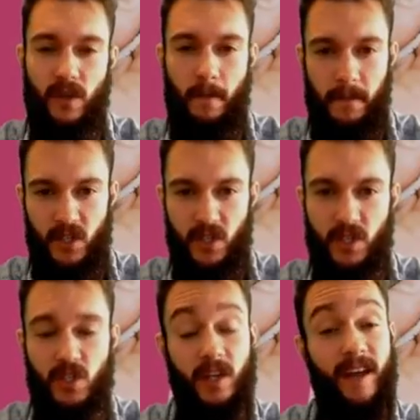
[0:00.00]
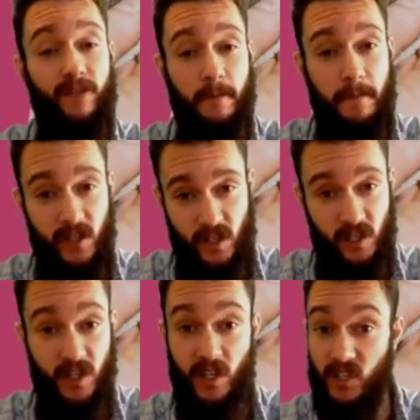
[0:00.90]
a business, and every
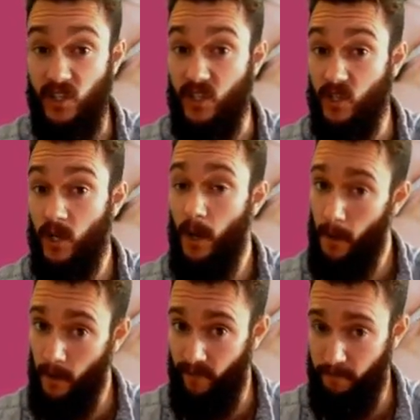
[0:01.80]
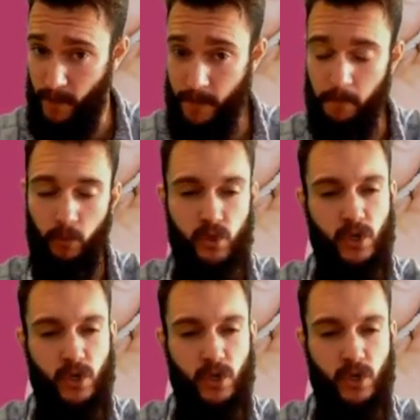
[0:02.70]
business consists of people.